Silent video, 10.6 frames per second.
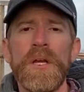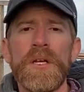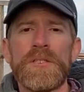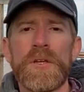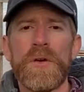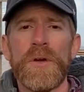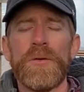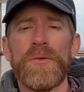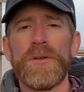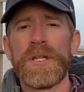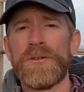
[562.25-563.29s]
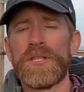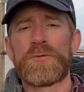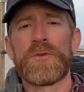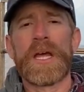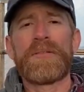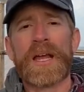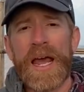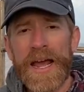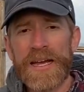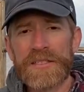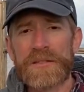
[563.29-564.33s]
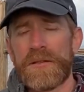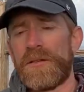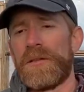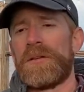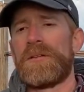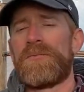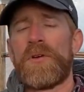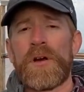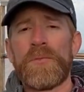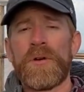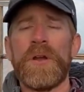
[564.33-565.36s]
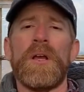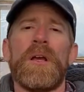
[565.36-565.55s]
So you just really have to ask the farmer,